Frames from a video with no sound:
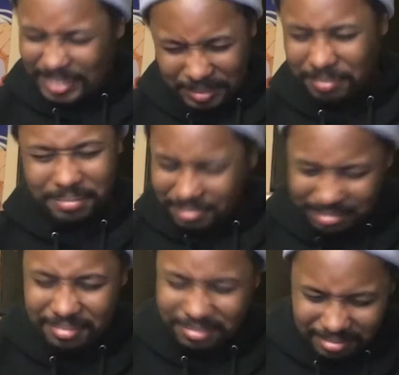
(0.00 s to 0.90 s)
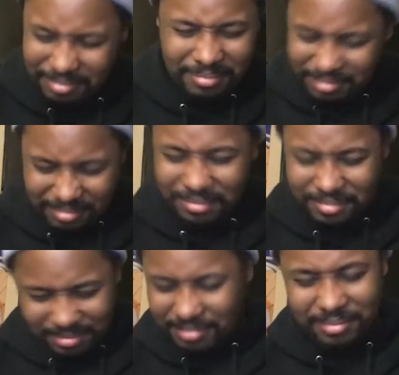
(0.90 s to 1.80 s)
that joint, fuck
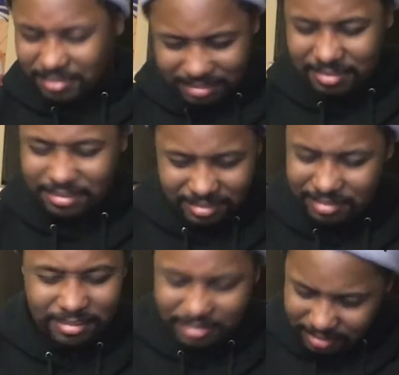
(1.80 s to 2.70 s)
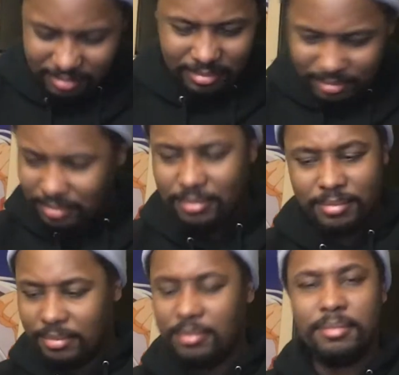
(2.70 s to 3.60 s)
Illuminati, that boy 6 got my back, 6
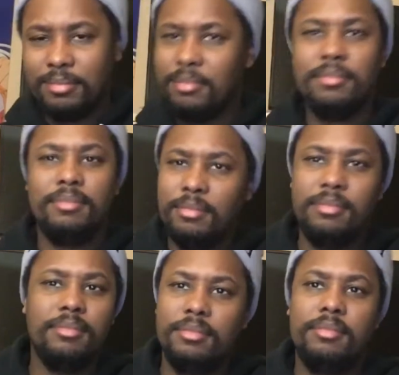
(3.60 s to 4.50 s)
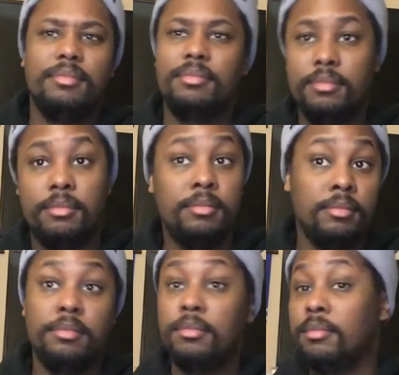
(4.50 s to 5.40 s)
make this beat, 6 bring the heat,
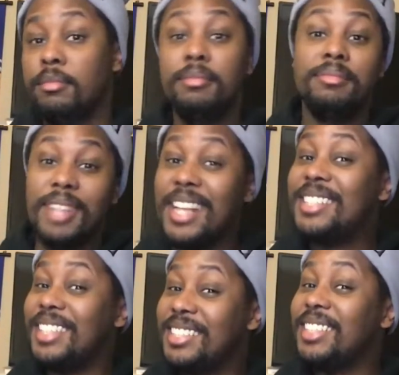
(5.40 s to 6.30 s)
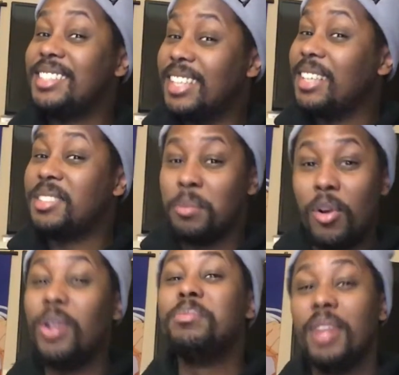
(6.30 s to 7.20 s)
you got on repeat, 666, come
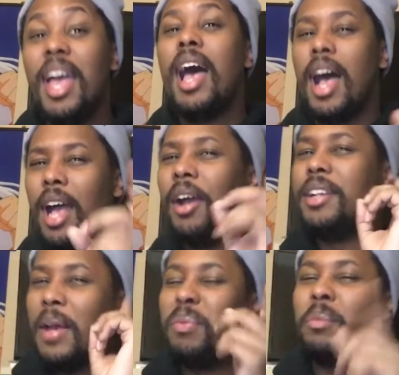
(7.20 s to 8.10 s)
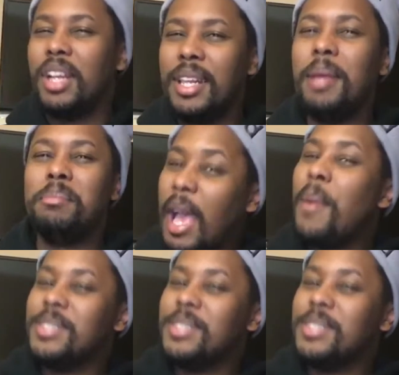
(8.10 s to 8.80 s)
on. I heard that from the clip. I